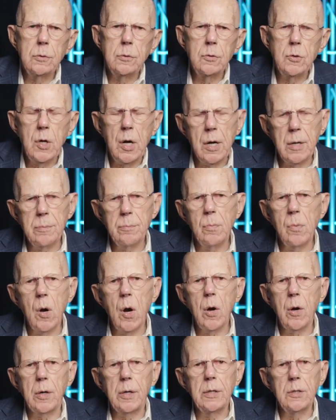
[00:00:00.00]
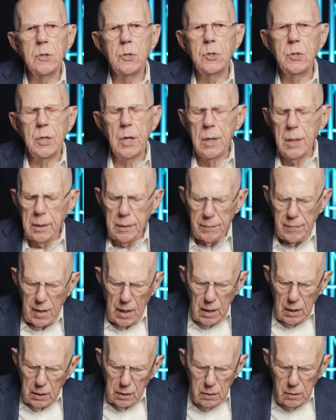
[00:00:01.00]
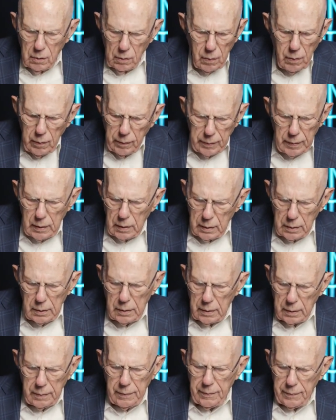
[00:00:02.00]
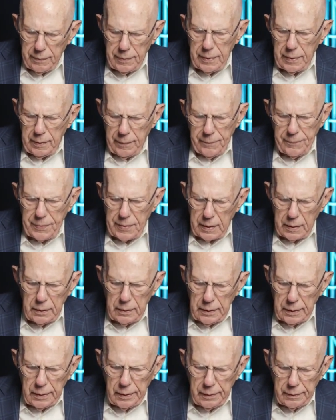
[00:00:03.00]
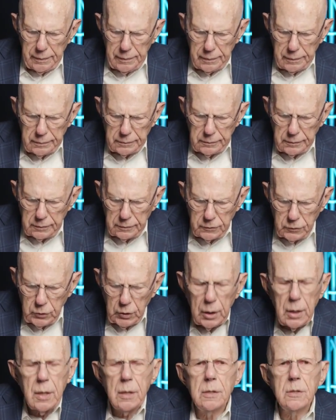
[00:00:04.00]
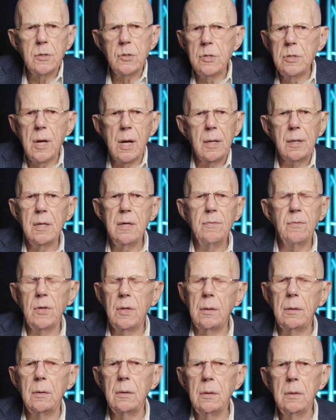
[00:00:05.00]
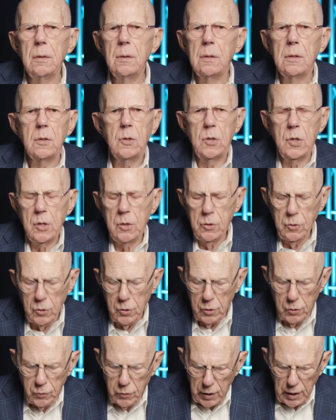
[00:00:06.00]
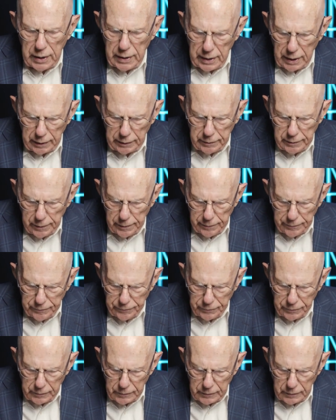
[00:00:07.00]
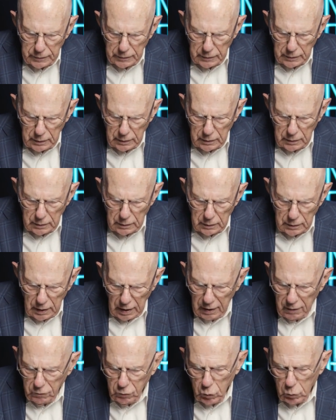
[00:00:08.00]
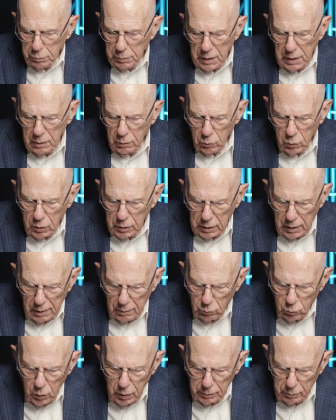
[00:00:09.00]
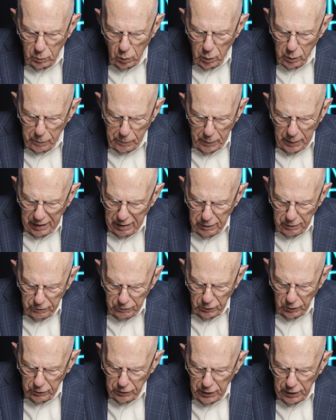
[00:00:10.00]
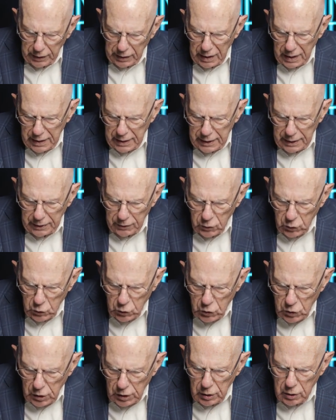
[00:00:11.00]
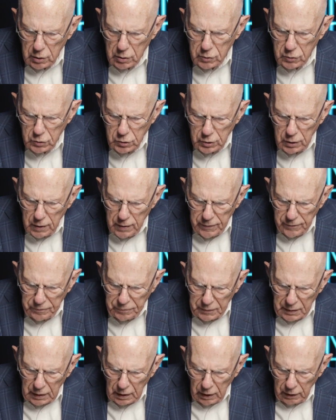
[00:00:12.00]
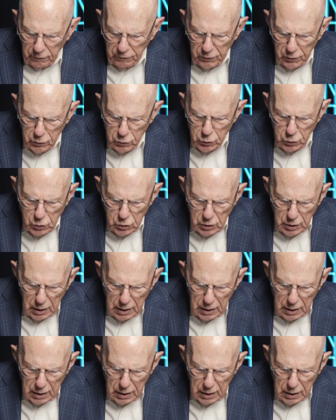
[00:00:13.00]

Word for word: John Mark is saying, you know, uh, John is not even going to do that. After me will come one more powerful than I, the thongs of whose